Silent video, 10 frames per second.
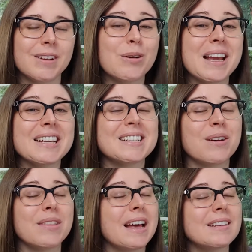Okay,
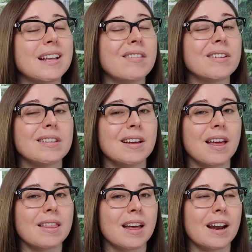so that is
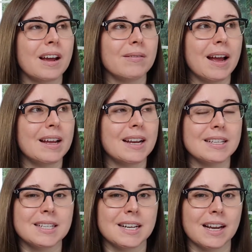everything that I read
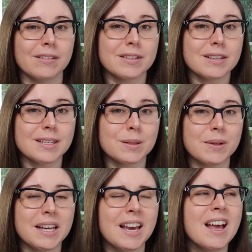and DNF'd this
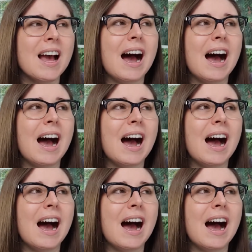week.